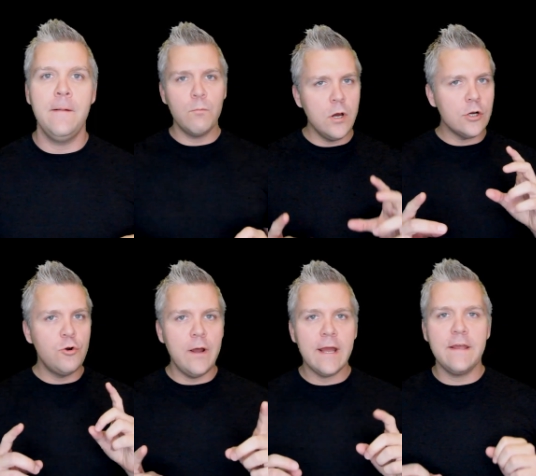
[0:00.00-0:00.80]
But real
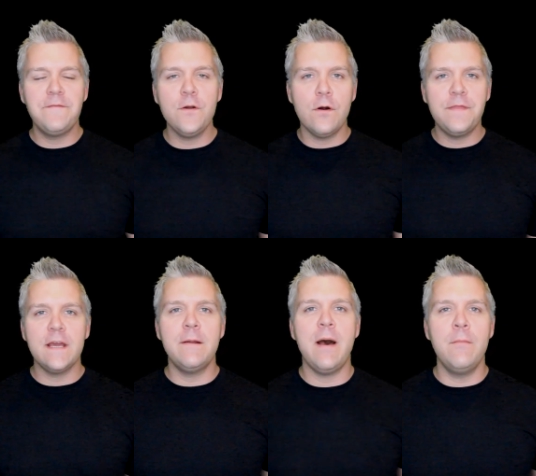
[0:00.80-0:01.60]
quick, if you're
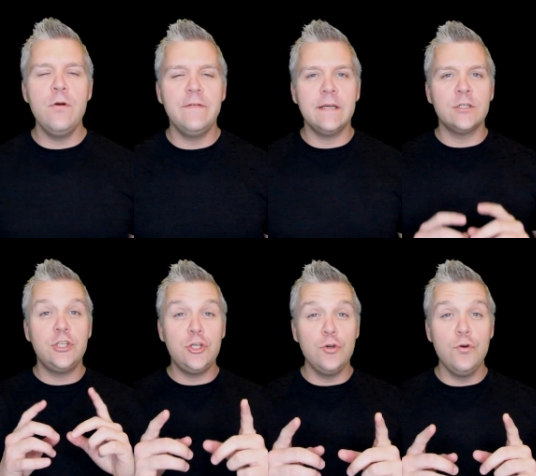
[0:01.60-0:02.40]
thinking about moving
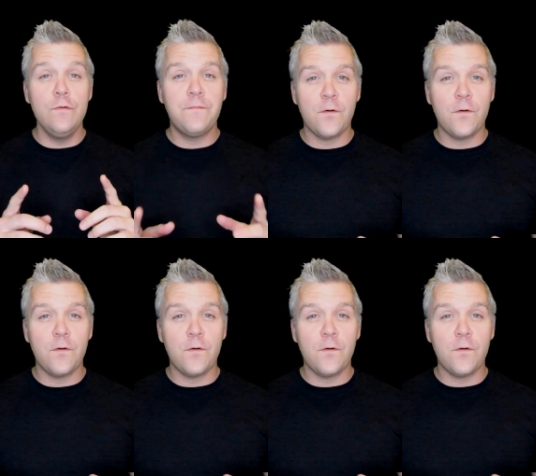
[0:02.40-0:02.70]
to,